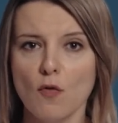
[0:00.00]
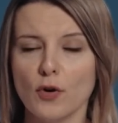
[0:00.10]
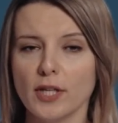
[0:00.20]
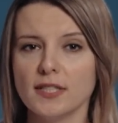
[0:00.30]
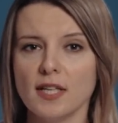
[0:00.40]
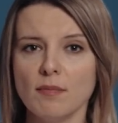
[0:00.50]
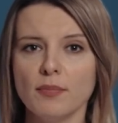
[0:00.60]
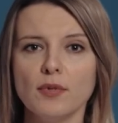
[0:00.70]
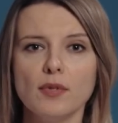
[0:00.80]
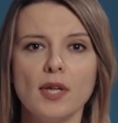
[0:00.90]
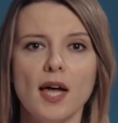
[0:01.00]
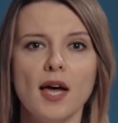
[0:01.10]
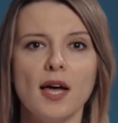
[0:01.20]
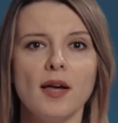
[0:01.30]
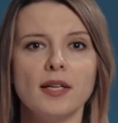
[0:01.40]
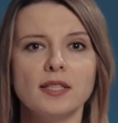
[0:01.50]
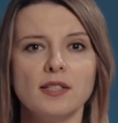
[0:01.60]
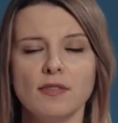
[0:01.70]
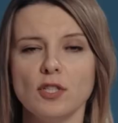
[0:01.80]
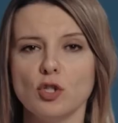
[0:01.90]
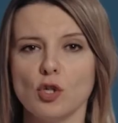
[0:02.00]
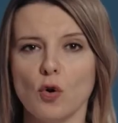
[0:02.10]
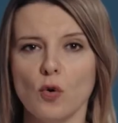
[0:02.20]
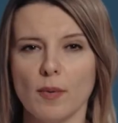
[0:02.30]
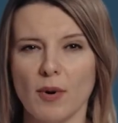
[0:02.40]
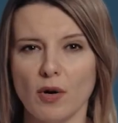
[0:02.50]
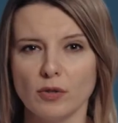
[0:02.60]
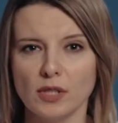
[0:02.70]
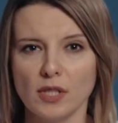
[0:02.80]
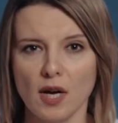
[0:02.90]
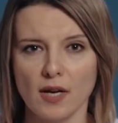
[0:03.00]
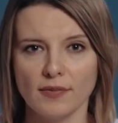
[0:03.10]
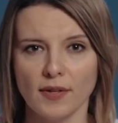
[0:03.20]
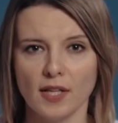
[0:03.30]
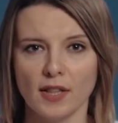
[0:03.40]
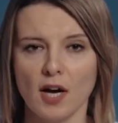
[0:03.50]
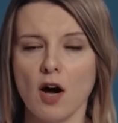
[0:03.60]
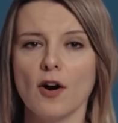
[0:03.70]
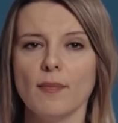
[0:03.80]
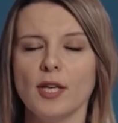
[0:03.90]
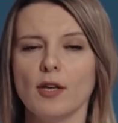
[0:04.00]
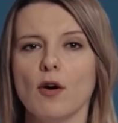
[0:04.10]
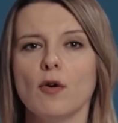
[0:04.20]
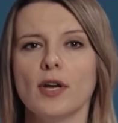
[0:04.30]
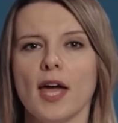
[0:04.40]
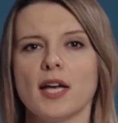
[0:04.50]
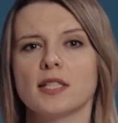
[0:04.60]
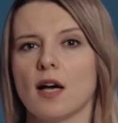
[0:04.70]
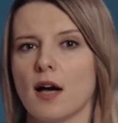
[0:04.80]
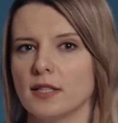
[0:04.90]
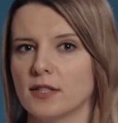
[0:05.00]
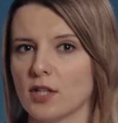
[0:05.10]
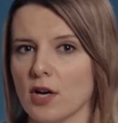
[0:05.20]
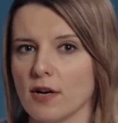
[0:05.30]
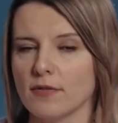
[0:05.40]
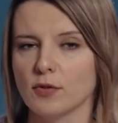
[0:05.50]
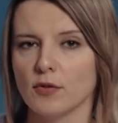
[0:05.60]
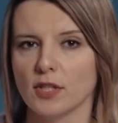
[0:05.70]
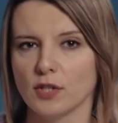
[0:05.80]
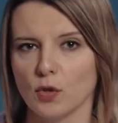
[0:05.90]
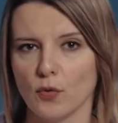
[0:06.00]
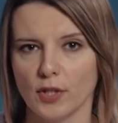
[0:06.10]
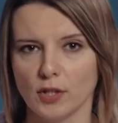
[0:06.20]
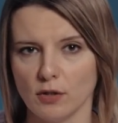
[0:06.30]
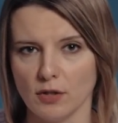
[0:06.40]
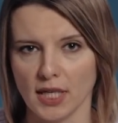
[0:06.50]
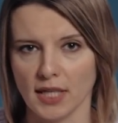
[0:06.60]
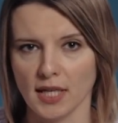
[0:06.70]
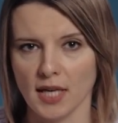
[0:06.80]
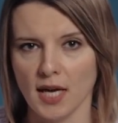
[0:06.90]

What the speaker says: For example, a TV show about life in the army known as I Serve to the Soviet Union.